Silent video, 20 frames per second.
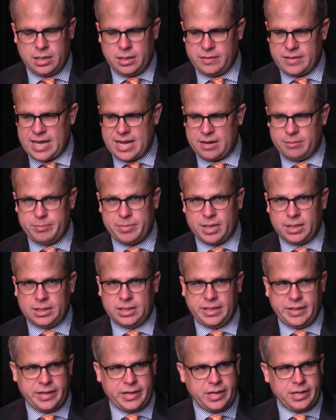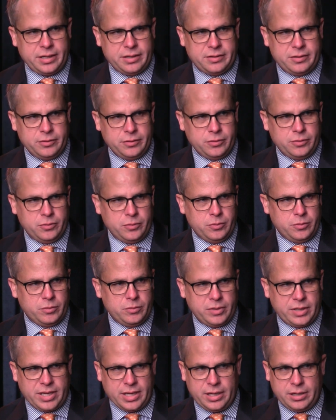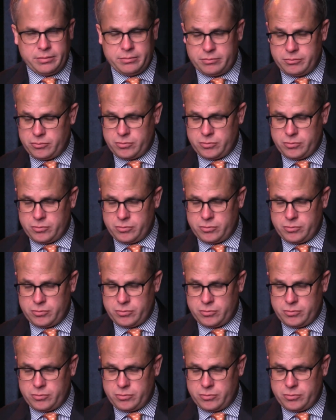that ability to get